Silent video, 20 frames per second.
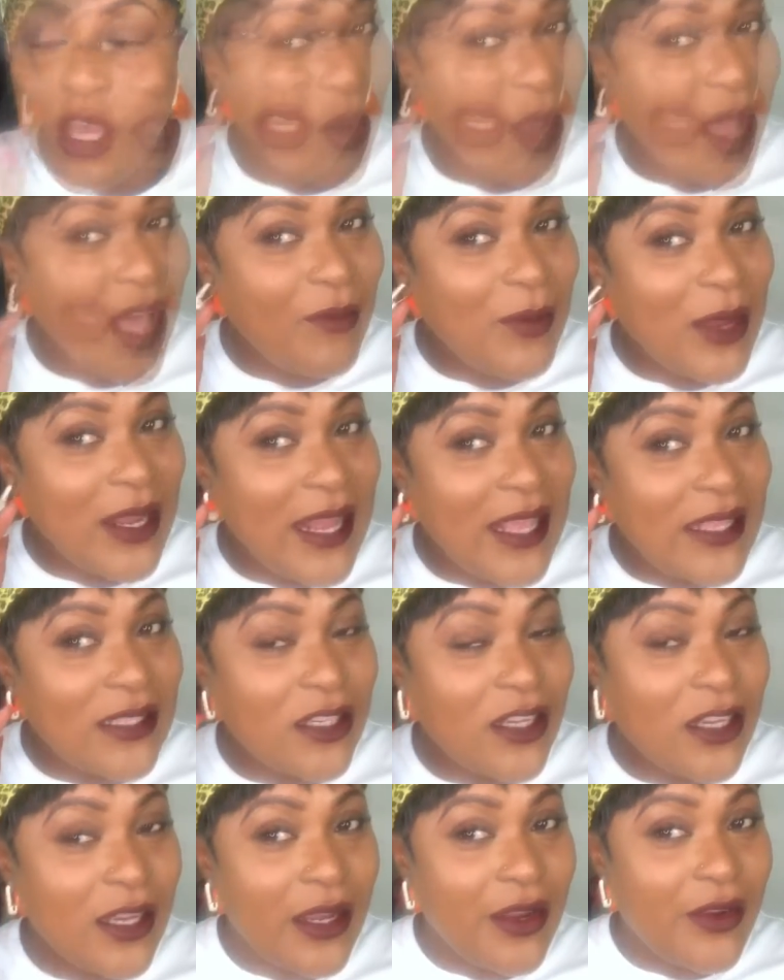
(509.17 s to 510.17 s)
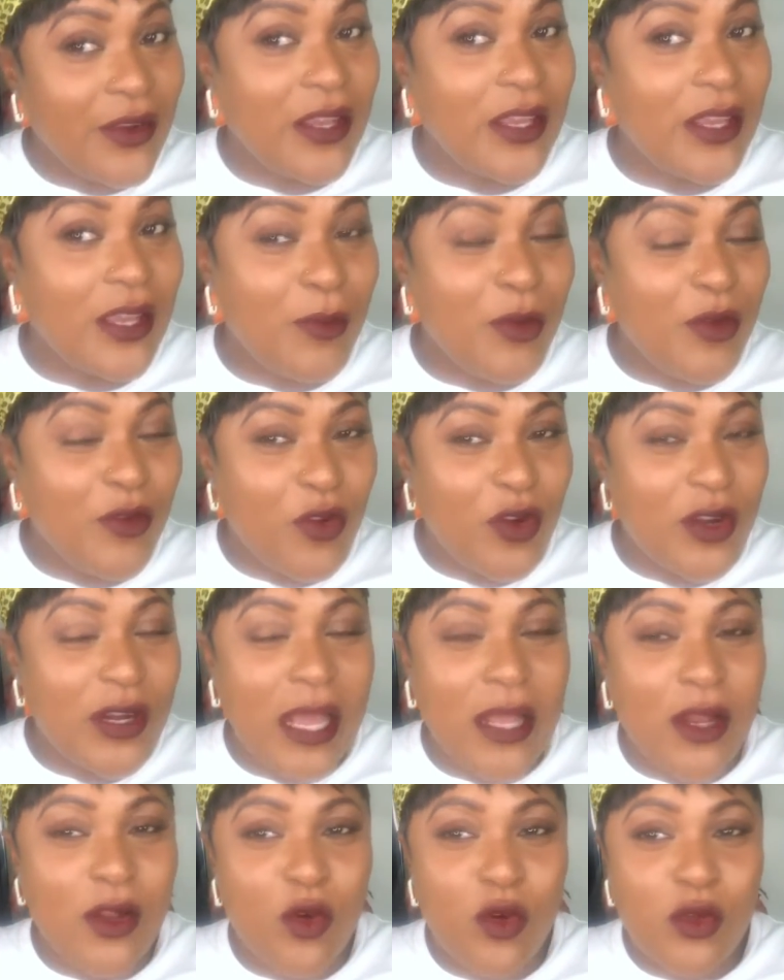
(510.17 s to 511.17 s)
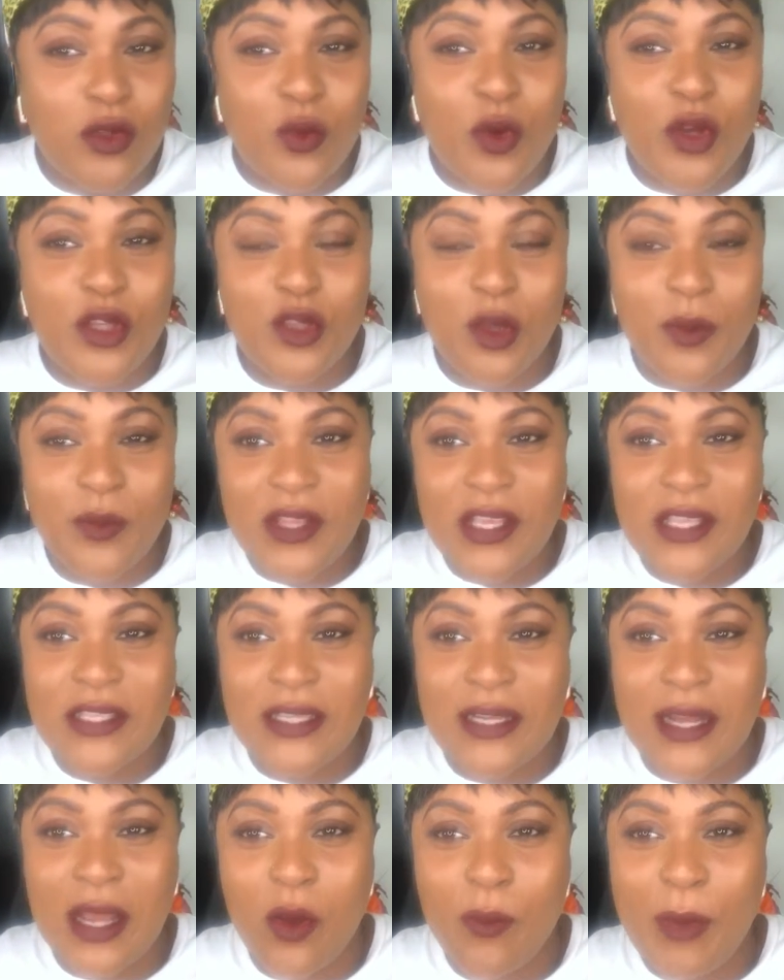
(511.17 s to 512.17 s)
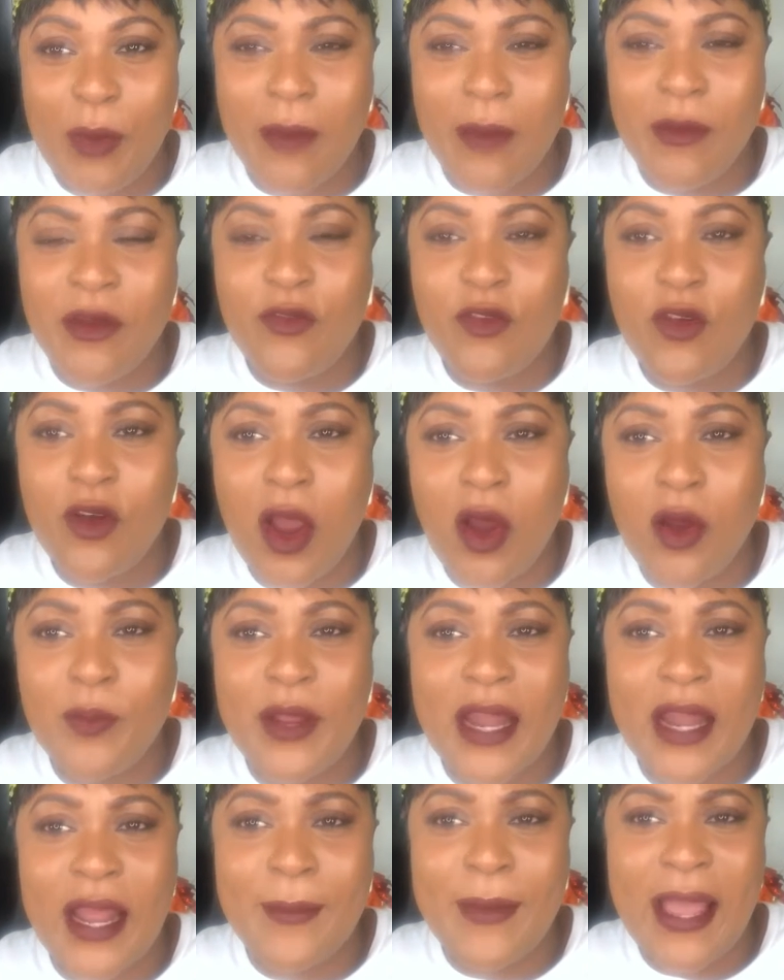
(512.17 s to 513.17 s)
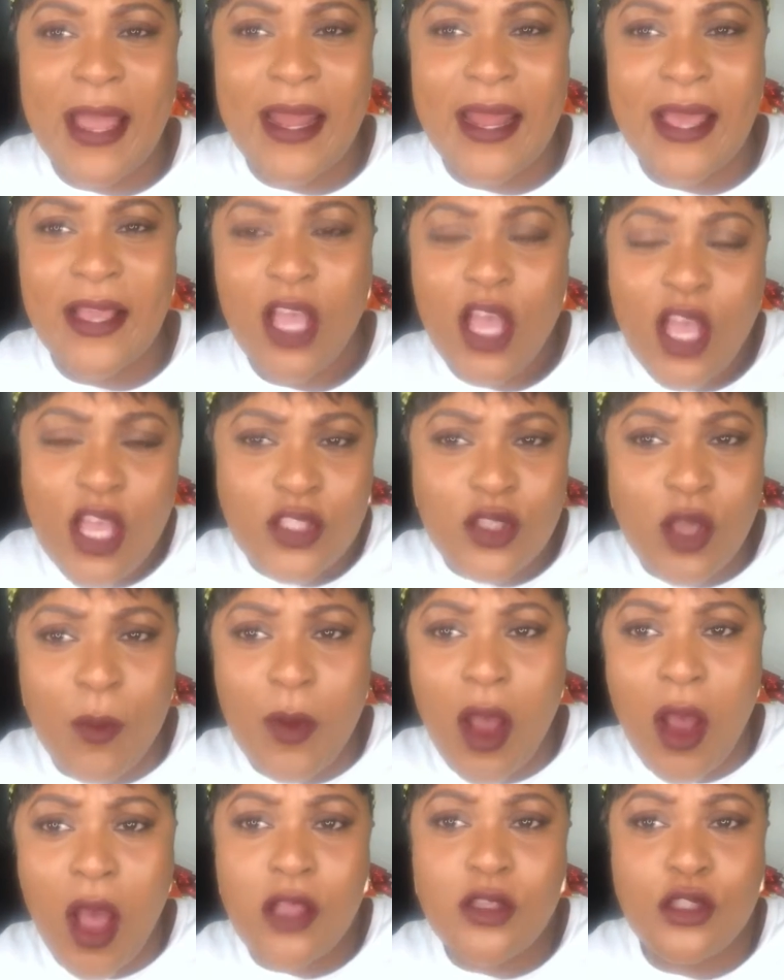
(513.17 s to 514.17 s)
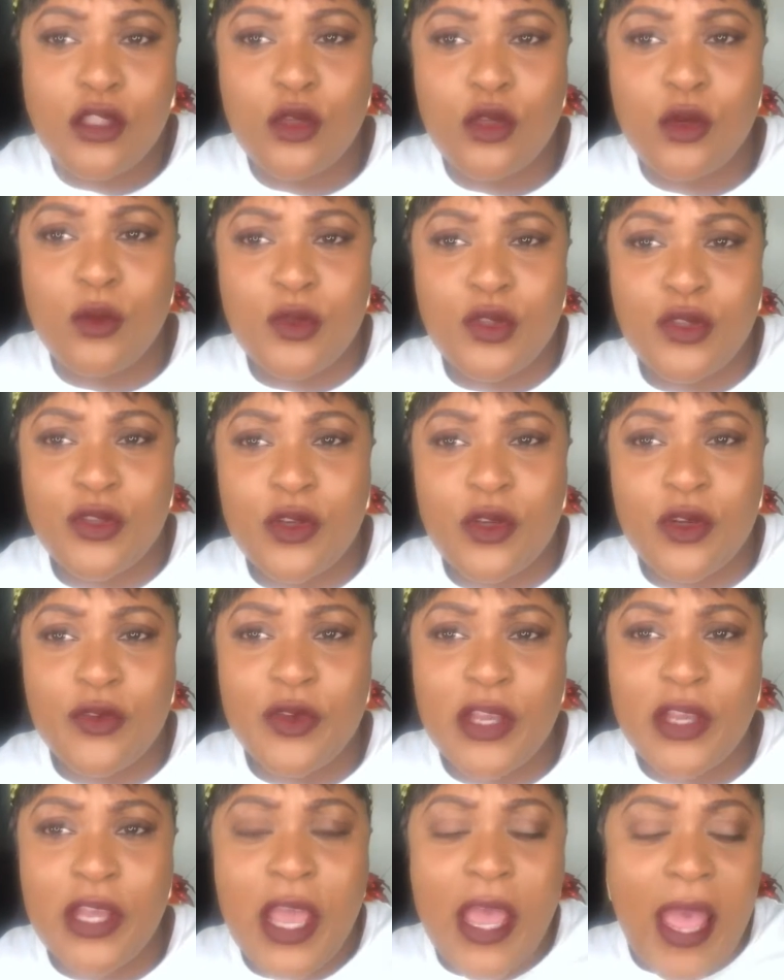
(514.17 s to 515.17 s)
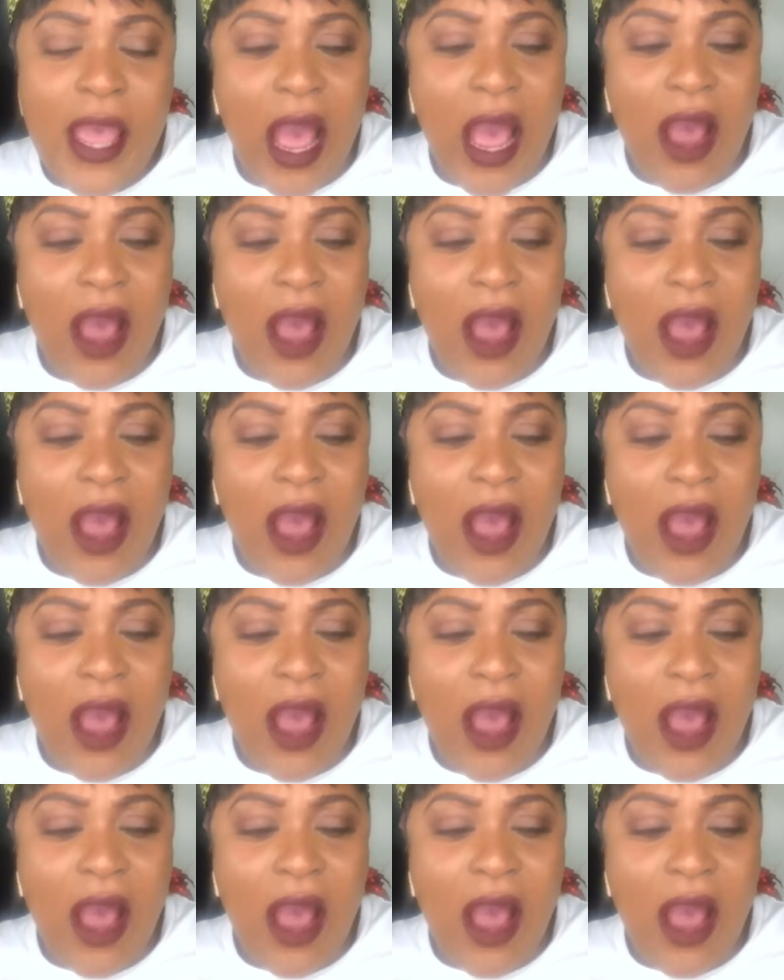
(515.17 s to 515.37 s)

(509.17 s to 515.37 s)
I have my nice little earring here. Before that, those weren't some things that I would buy. Before, I would buy like some costume jewelry.